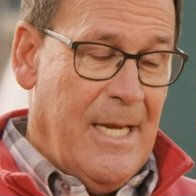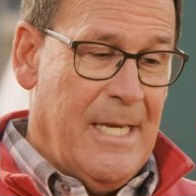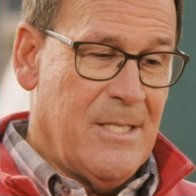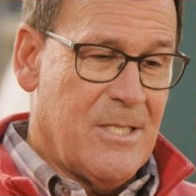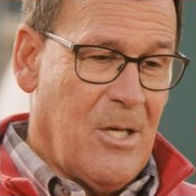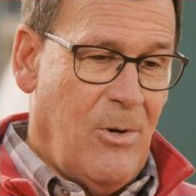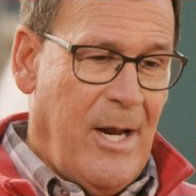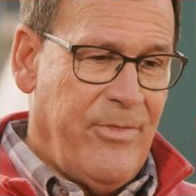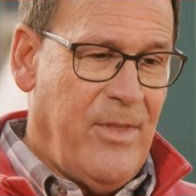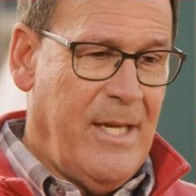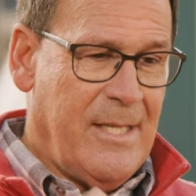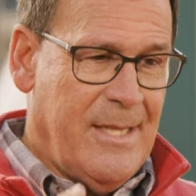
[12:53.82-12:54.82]
And so I
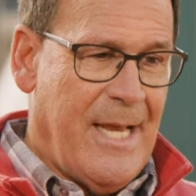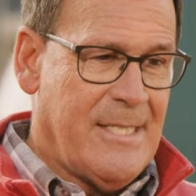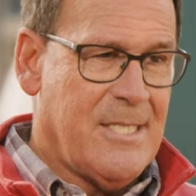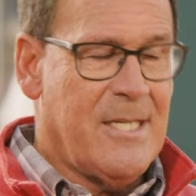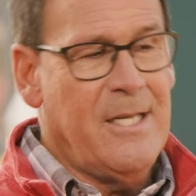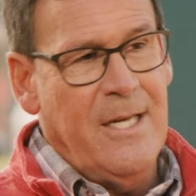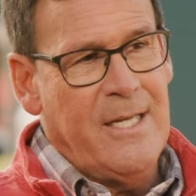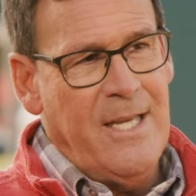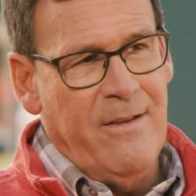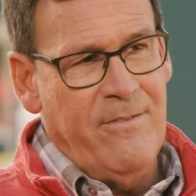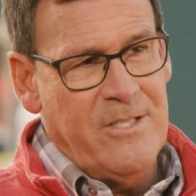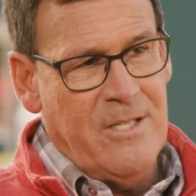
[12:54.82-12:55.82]
think that's going to
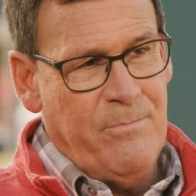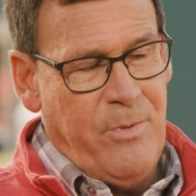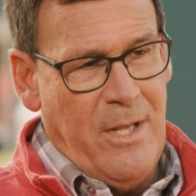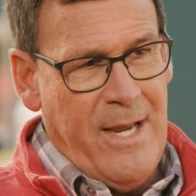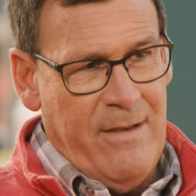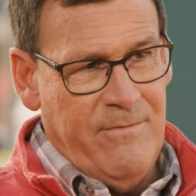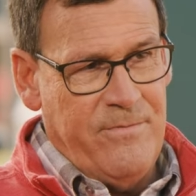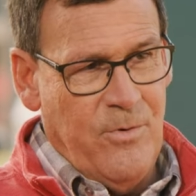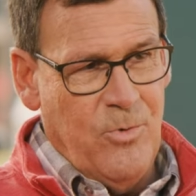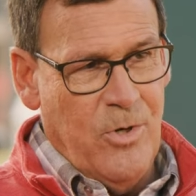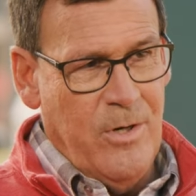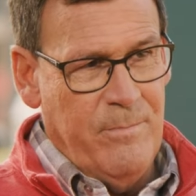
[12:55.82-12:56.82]
give us a
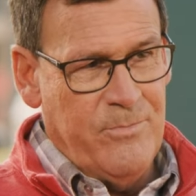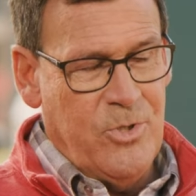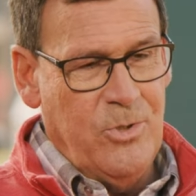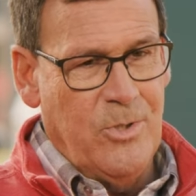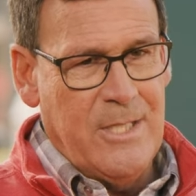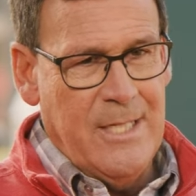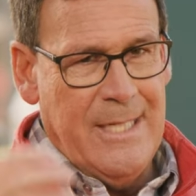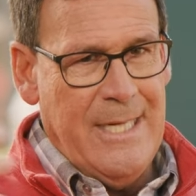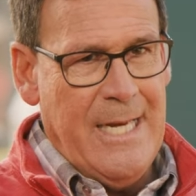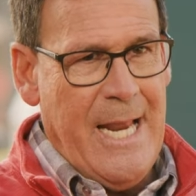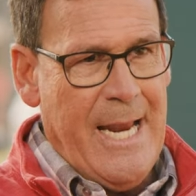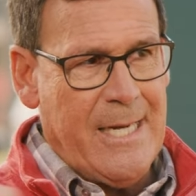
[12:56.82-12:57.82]
platform to
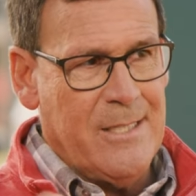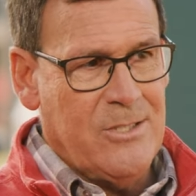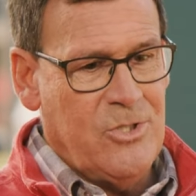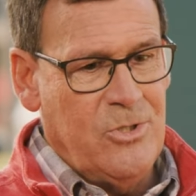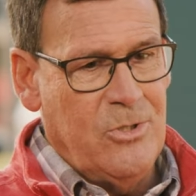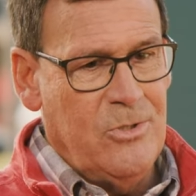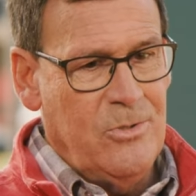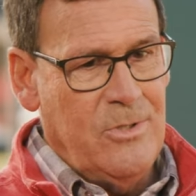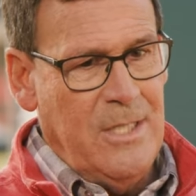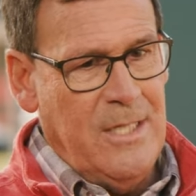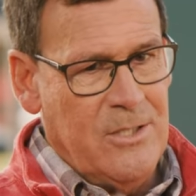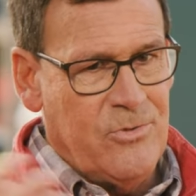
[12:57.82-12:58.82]
connect to
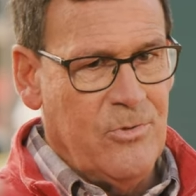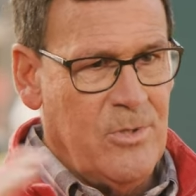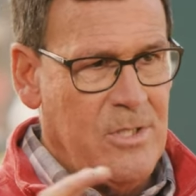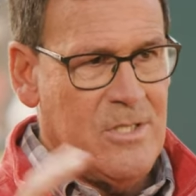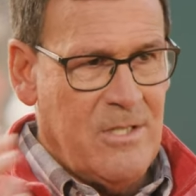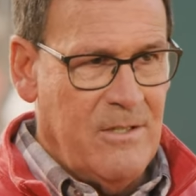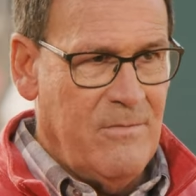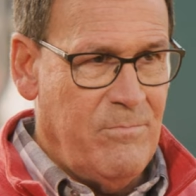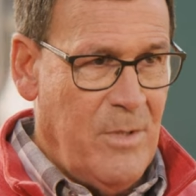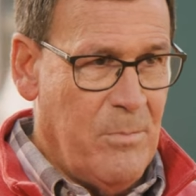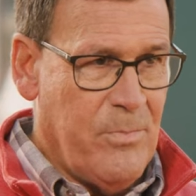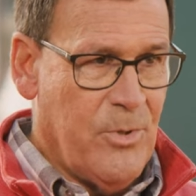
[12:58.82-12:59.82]
the interest of
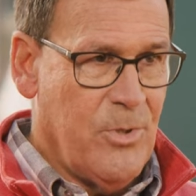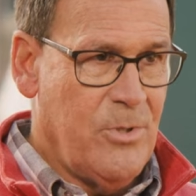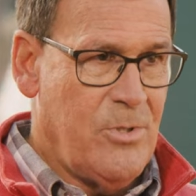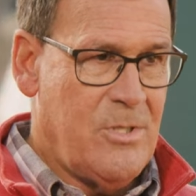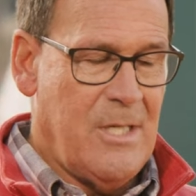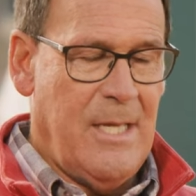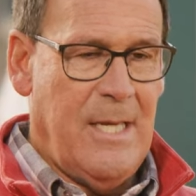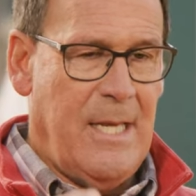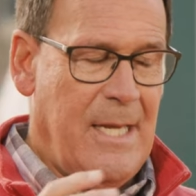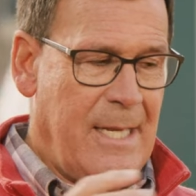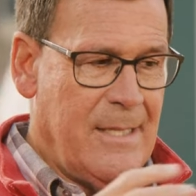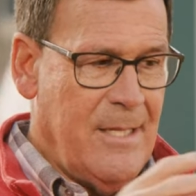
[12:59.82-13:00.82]
members
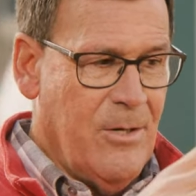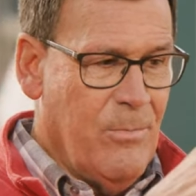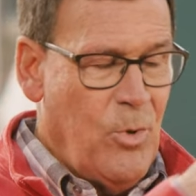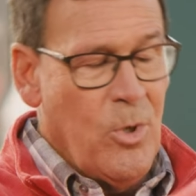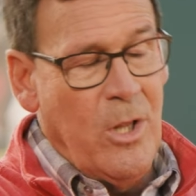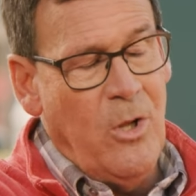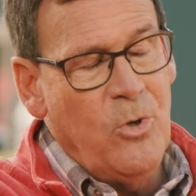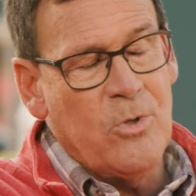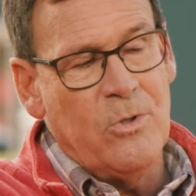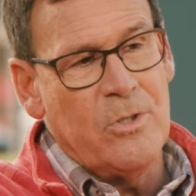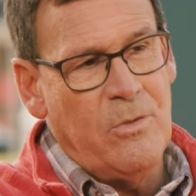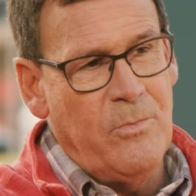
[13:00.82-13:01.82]
and, and their more
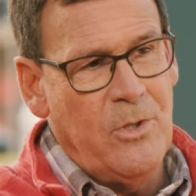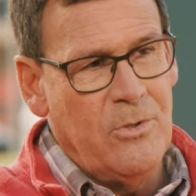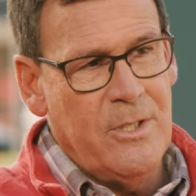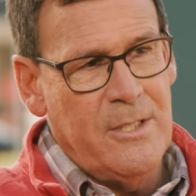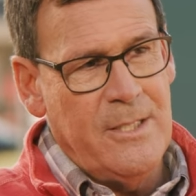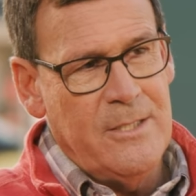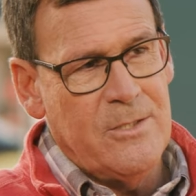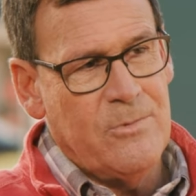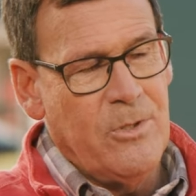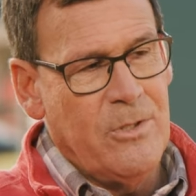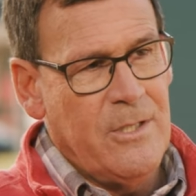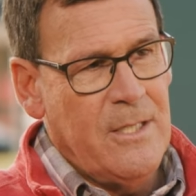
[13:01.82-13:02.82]
local communities
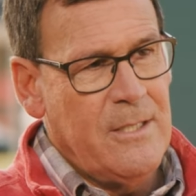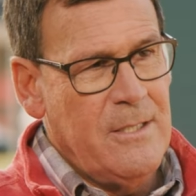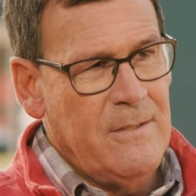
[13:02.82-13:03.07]
Really,